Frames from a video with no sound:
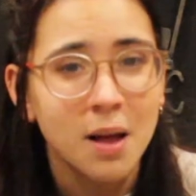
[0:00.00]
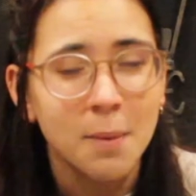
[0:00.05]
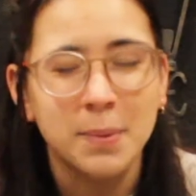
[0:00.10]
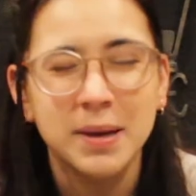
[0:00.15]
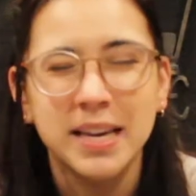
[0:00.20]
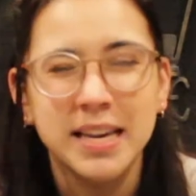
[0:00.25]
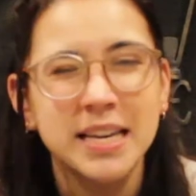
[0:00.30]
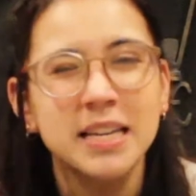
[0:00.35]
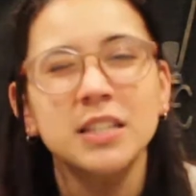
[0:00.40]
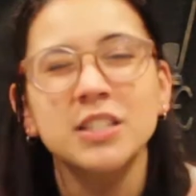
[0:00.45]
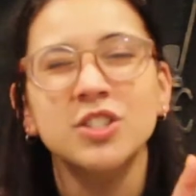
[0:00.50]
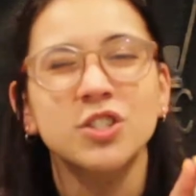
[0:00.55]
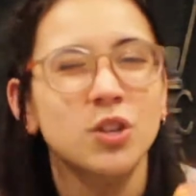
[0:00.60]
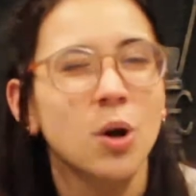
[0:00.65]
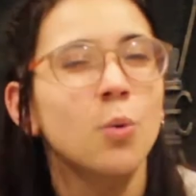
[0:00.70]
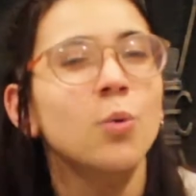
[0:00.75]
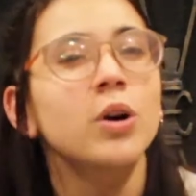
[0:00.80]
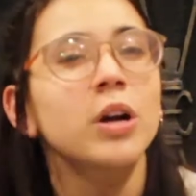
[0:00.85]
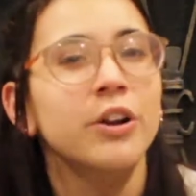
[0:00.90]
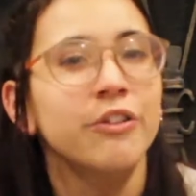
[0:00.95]
but he is
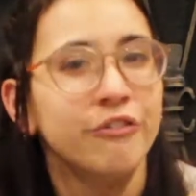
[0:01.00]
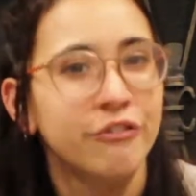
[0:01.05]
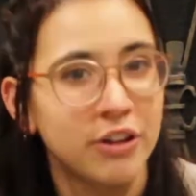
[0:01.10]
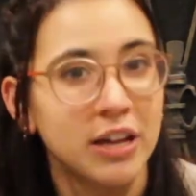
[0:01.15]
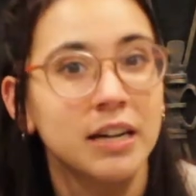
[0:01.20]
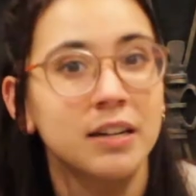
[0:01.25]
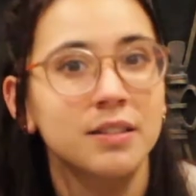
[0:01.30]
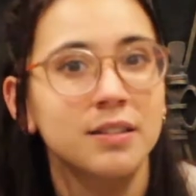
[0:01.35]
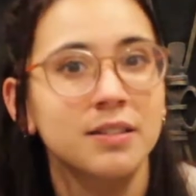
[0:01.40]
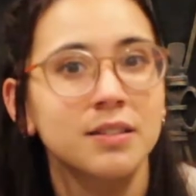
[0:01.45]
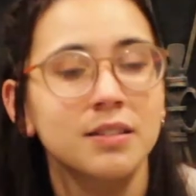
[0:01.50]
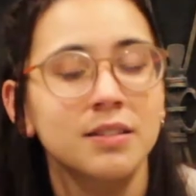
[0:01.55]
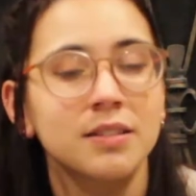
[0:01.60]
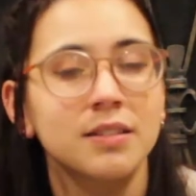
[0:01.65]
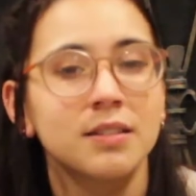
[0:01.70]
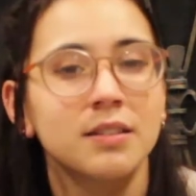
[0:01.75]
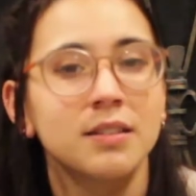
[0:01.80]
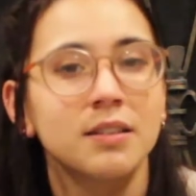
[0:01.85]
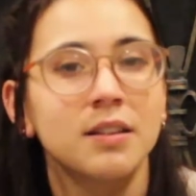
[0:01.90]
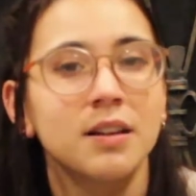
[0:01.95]
so convinced
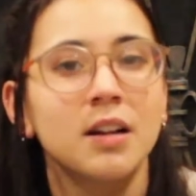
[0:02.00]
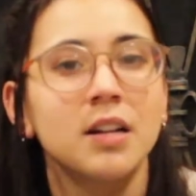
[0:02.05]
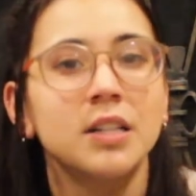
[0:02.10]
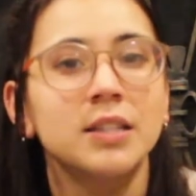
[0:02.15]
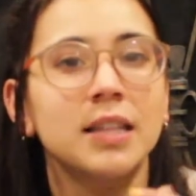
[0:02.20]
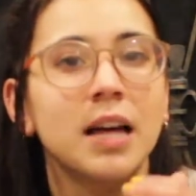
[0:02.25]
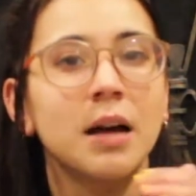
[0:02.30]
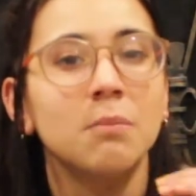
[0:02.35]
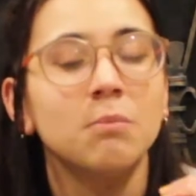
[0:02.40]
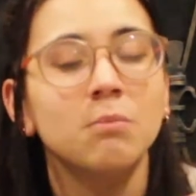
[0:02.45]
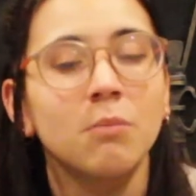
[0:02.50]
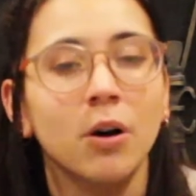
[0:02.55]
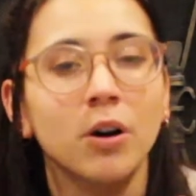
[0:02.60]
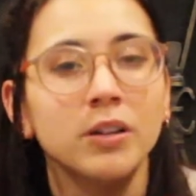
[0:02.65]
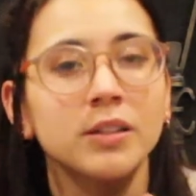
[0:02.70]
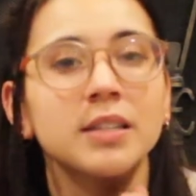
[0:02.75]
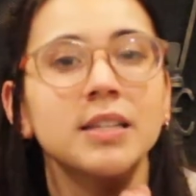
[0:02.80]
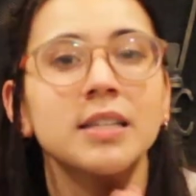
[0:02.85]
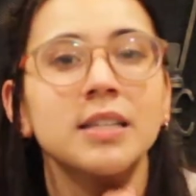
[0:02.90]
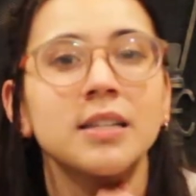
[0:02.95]
that
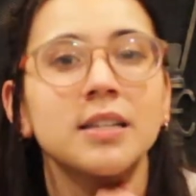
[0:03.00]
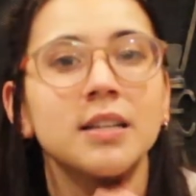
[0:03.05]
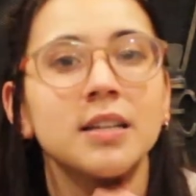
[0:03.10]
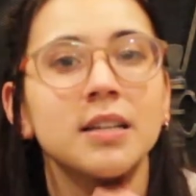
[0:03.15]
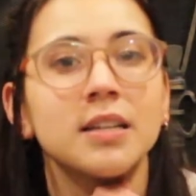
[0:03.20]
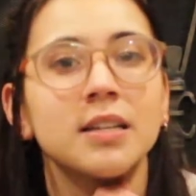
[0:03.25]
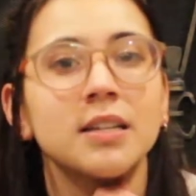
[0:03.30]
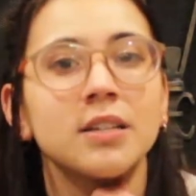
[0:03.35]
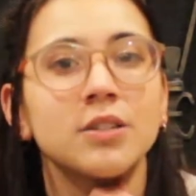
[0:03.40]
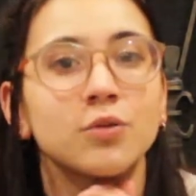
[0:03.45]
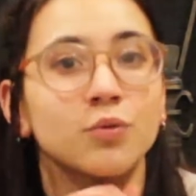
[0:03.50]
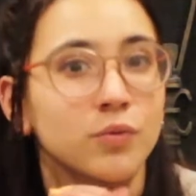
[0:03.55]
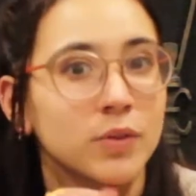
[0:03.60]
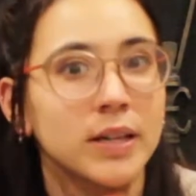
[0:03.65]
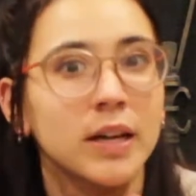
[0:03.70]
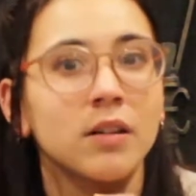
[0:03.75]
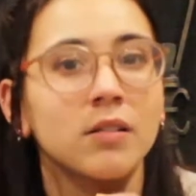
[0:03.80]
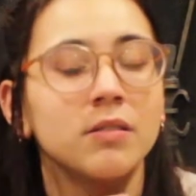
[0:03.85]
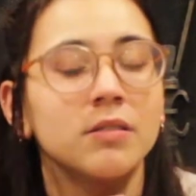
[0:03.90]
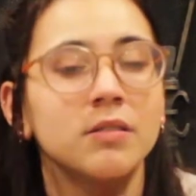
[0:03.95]
Marley is
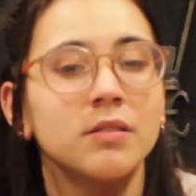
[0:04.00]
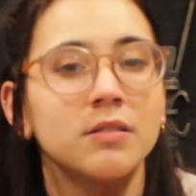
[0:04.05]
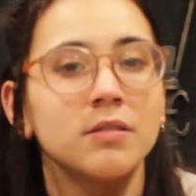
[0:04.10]
real.